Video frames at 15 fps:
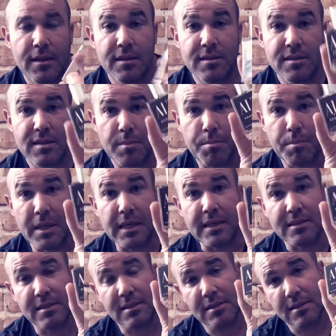This is a
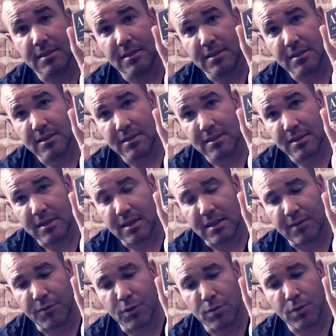beast.
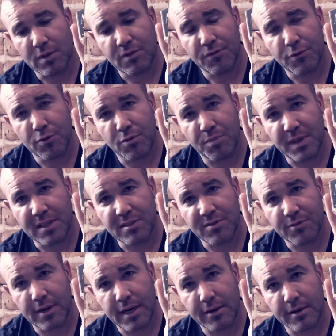If you're looking for a beast
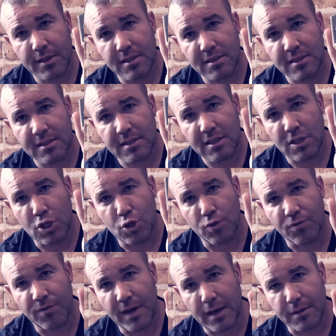fragrance, you
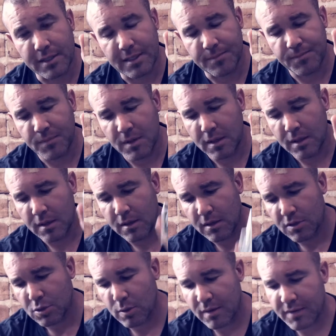found it.
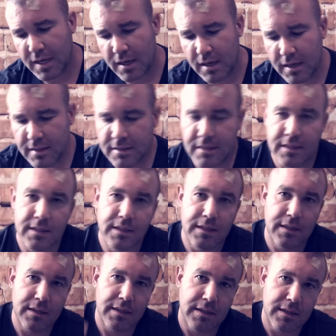So I've got
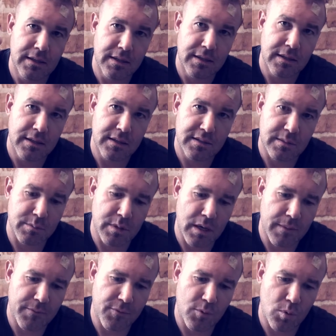some
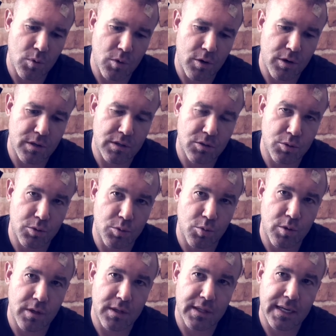Tom Ford Oud
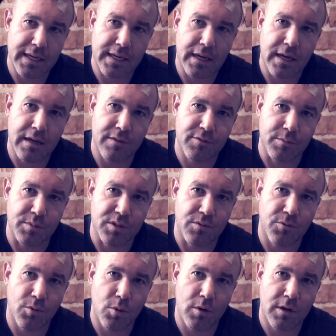Wood that I got from
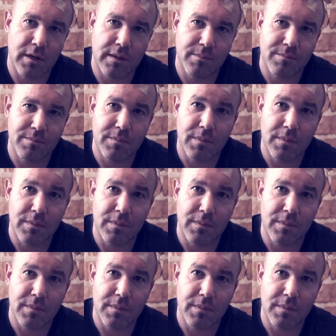Sephora.